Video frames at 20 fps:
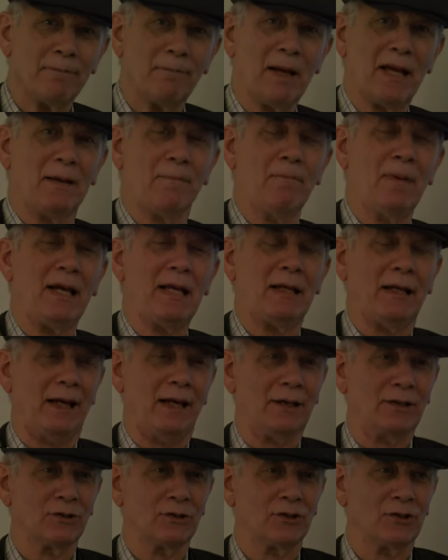big
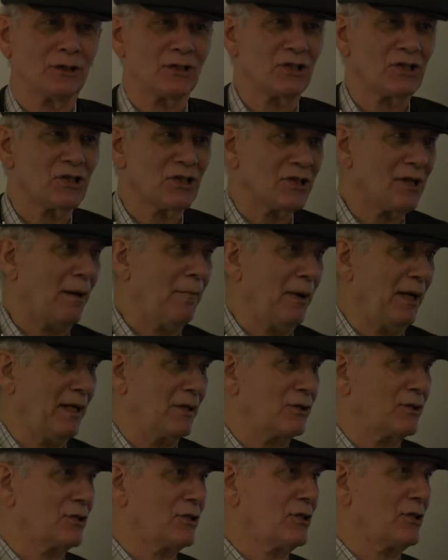meetings, the
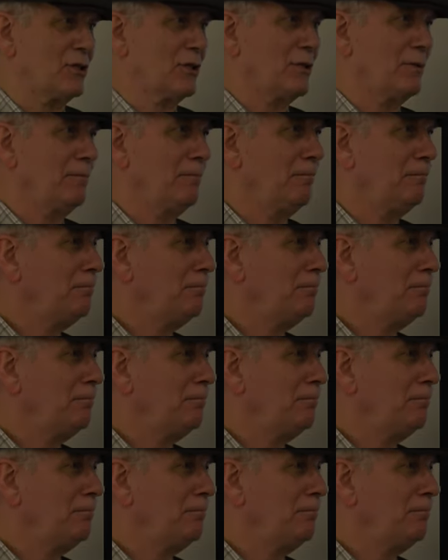summits,